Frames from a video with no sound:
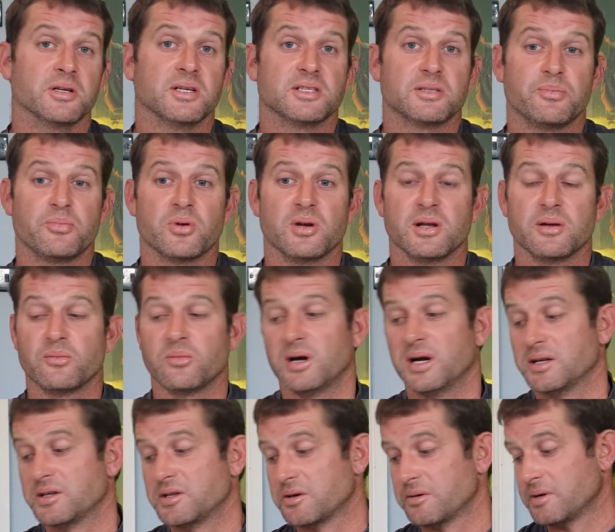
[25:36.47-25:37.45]
It's a brilliant
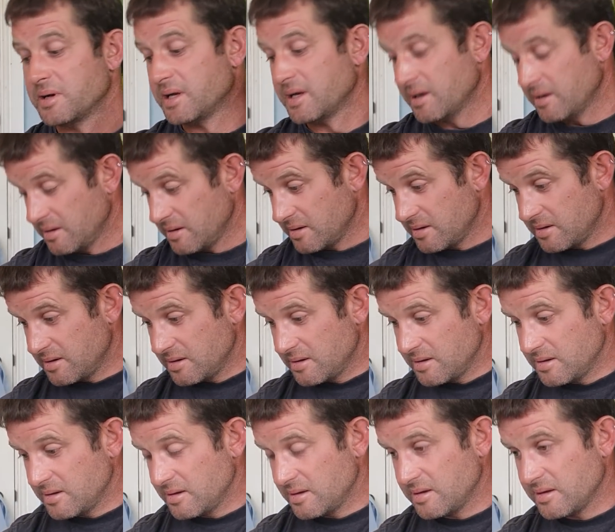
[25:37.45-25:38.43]
way of doing it.
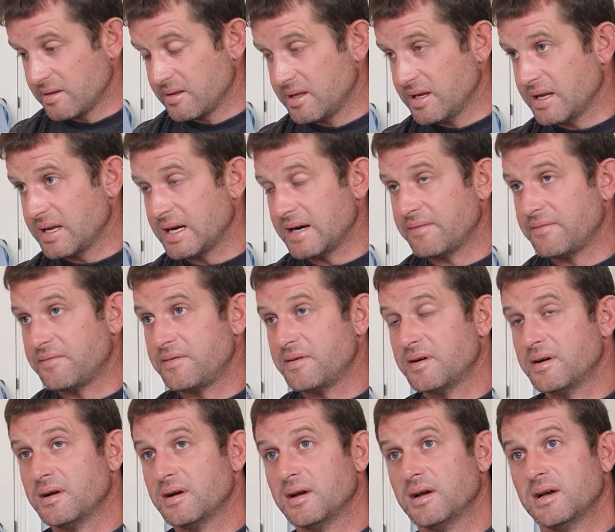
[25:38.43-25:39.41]
Did have
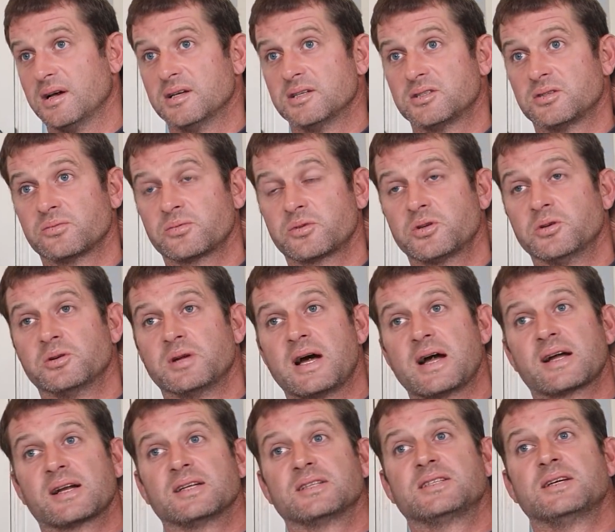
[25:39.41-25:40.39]
some good
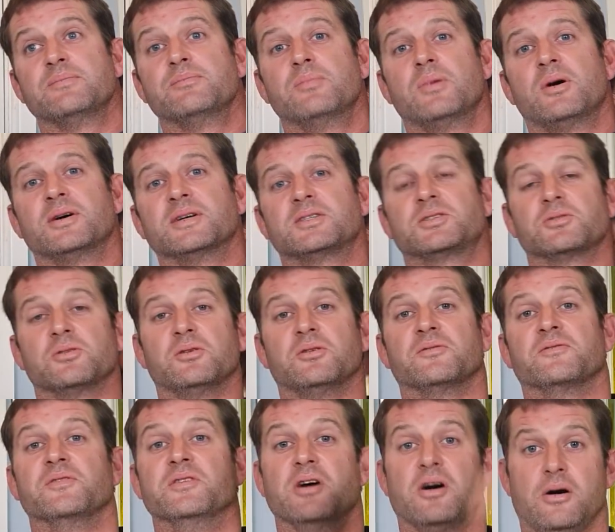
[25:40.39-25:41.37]
anglers in my sort
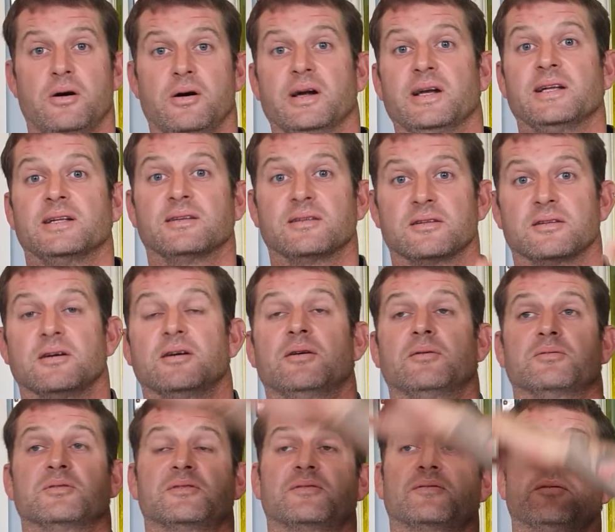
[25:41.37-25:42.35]
of 9 that I
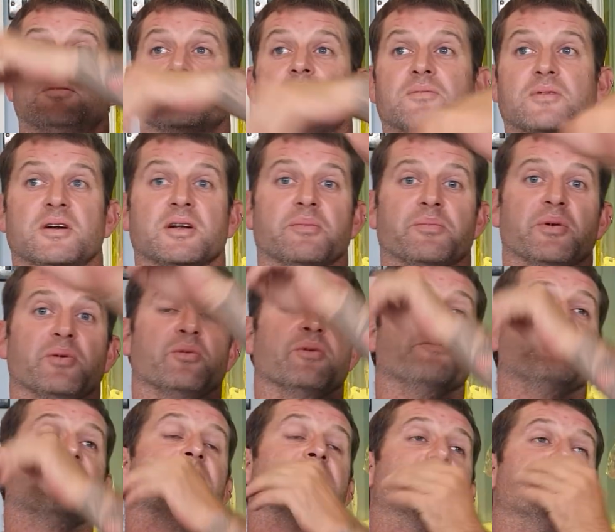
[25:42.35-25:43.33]
was going to be
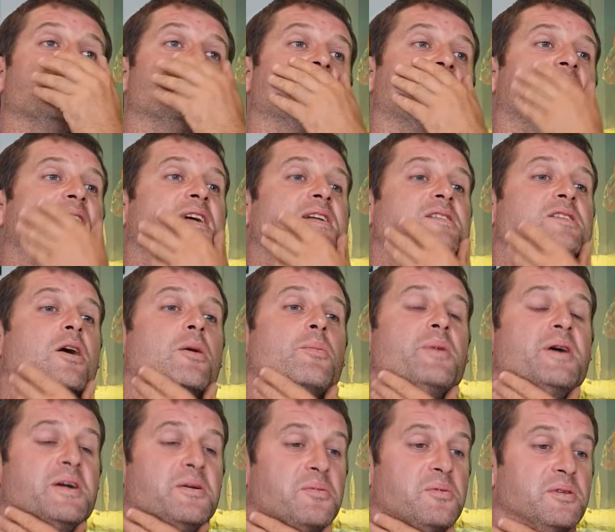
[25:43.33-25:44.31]
with every day. Tom
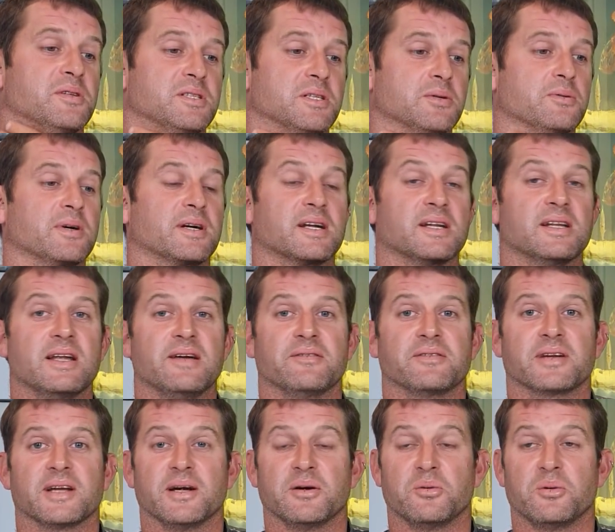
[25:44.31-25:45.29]
Edwards, who I could never
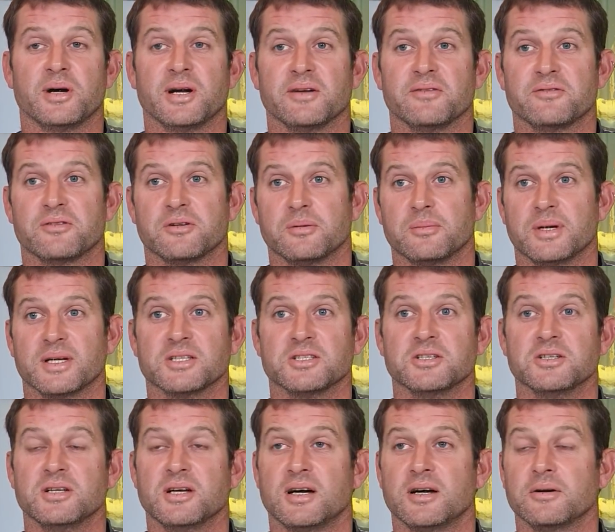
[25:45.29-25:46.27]
get away from, as
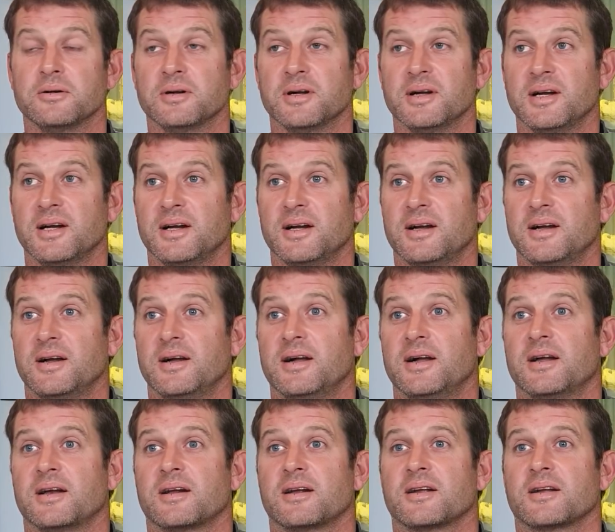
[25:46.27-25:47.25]
you know,
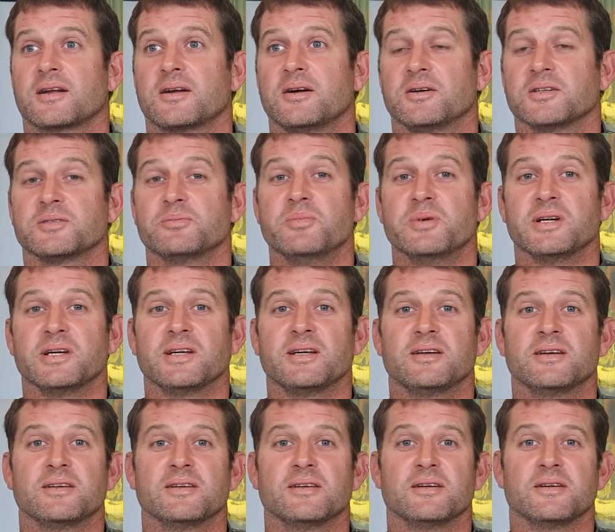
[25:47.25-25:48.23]
cost
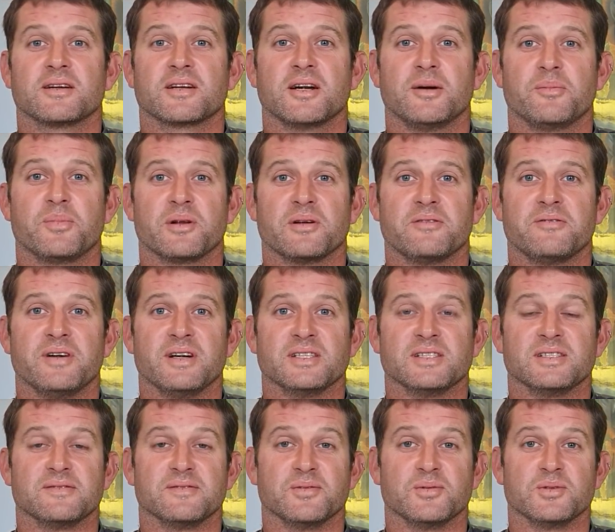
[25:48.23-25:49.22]
me a couple of
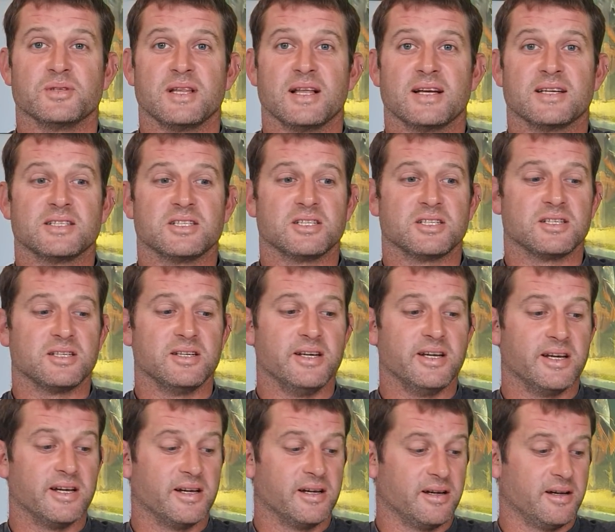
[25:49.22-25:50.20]
festivals last
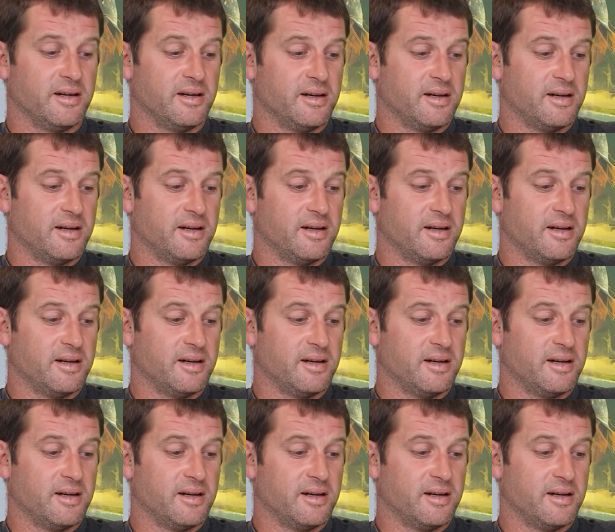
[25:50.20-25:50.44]
year.